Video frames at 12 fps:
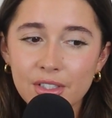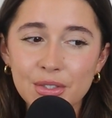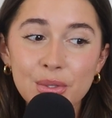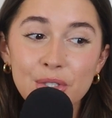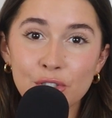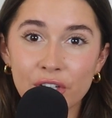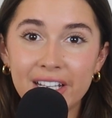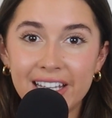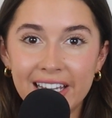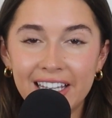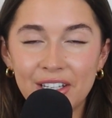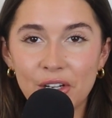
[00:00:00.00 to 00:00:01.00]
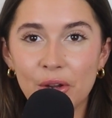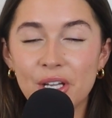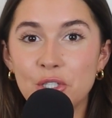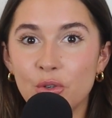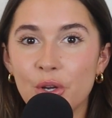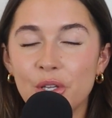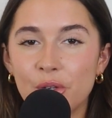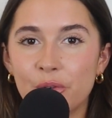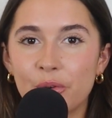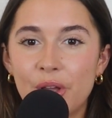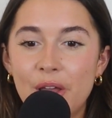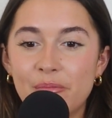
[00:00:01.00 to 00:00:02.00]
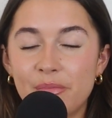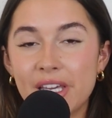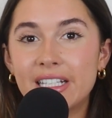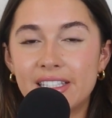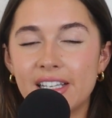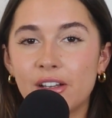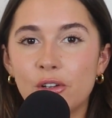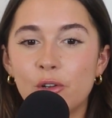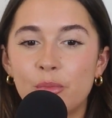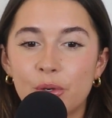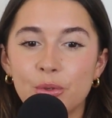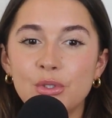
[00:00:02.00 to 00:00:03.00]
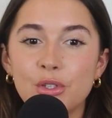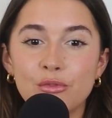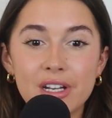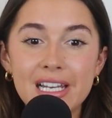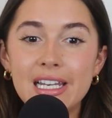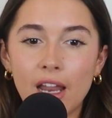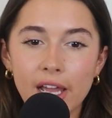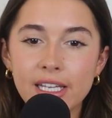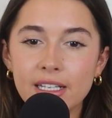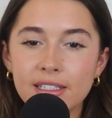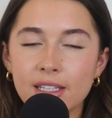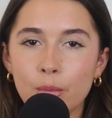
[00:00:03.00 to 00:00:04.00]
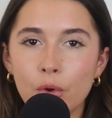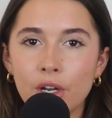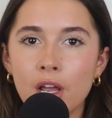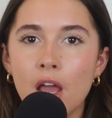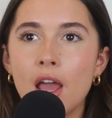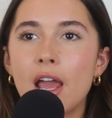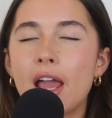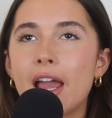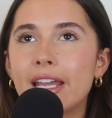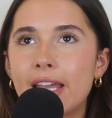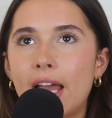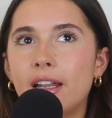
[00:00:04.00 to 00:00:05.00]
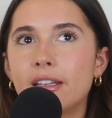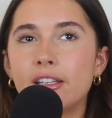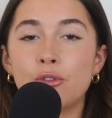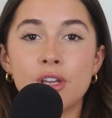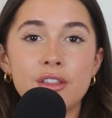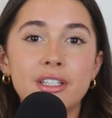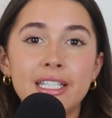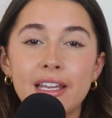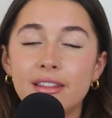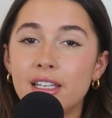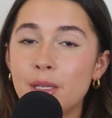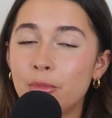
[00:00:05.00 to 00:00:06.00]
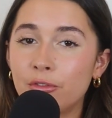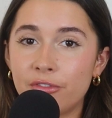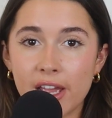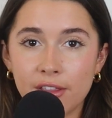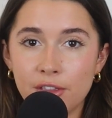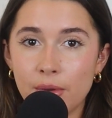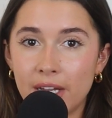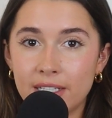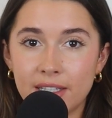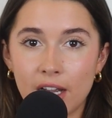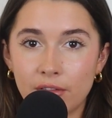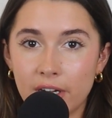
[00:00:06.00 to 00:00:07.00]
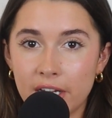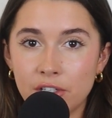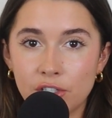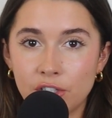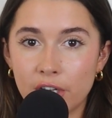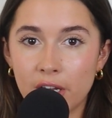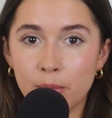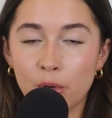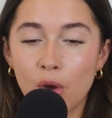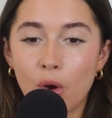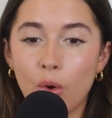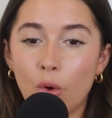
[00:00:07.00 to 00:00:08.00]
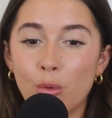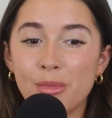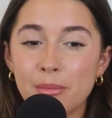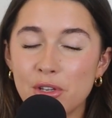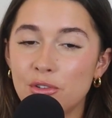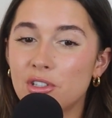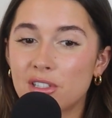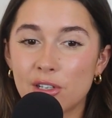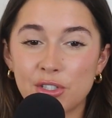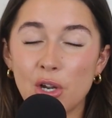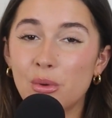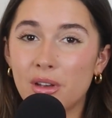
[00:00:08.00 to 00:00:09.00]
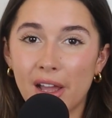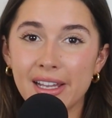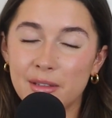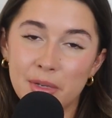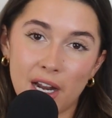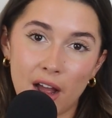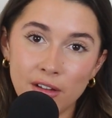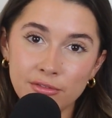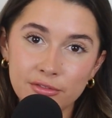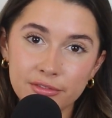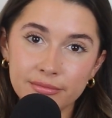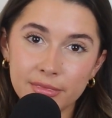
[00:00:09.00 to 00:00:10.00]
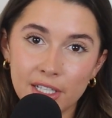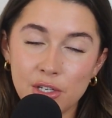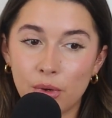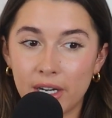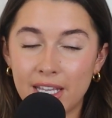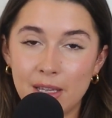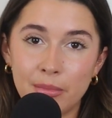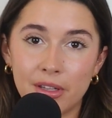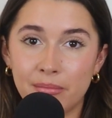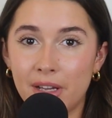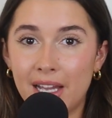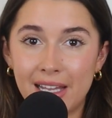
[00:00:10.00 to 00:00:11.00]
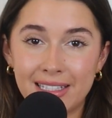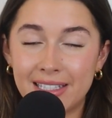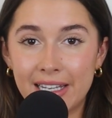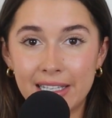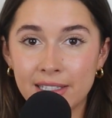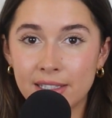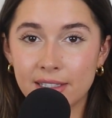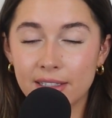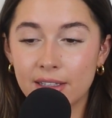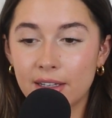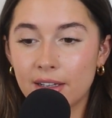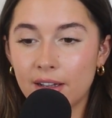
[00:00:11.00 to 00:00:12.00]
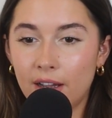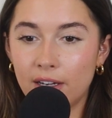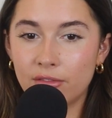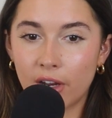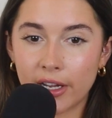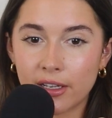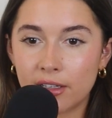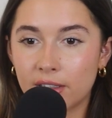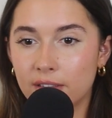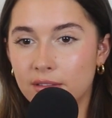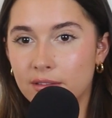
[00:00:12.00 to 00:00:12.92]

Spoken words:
So it's tricky, enjoying your being single, but also really liking someone. Again, you either take the leap of faith, you enter that relationship, or maybe you just don't like them enough and you want to keep them as it is, kind of like